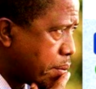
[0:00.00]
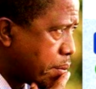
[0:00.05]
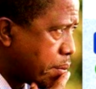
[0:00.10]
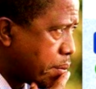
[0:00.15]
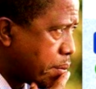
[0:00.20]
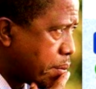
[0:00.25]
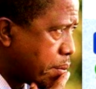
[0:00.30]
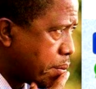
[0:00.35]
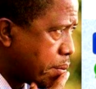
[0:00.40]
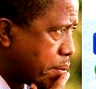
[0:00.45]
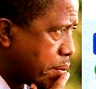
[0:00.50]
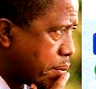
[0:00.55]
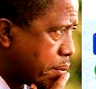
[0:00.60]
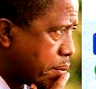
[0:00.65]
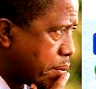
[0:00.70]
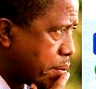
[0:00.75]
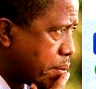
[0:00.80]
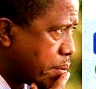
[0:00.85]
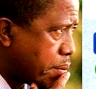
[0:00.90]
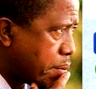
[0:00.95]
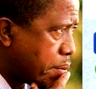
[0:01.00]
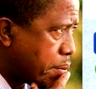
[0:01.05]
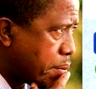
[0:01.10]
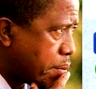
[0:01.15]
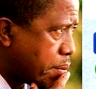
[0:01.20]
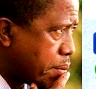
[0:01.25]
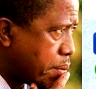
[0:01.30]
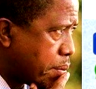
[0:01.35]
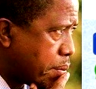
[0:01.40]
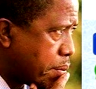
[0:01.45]

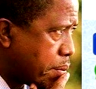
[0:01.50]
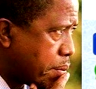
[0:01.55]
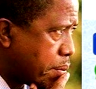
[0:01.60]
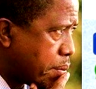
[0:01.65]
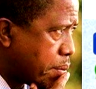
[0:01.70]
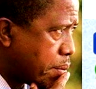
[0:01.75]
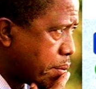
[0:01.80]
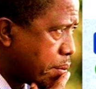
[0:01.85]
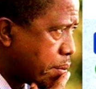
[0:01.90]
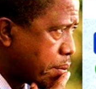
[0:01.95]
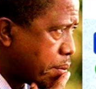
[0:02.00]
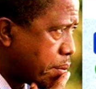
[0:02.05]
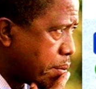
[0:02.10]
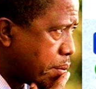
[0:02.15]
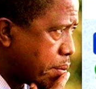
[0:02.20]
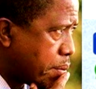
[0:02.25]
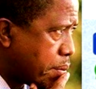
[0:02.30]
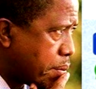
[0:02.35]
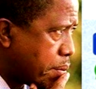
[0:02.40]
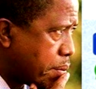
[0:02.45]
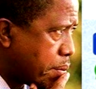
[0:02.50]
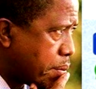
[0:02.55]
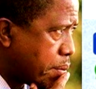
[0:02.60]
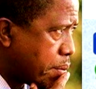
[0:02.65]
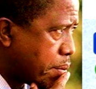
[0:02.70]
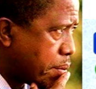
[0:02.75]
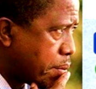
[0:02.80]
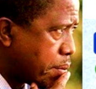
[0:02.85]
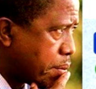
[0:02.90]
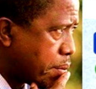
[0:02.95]

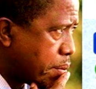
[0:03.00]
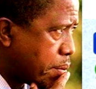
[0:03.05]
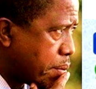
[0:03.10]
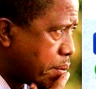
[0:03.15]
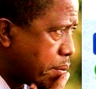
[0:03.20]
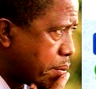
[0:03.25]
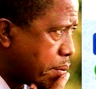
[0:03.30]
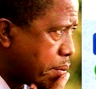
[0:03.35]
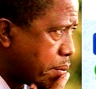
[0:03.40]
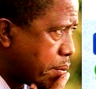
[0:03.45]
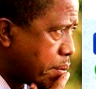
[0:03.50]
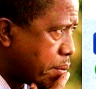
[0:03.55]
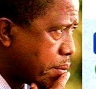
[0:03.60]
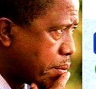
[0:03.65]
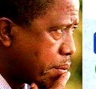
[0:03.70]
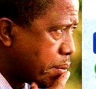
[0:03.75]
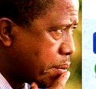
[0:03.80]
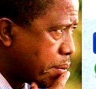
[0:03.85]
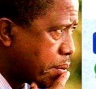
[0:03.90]
(silent)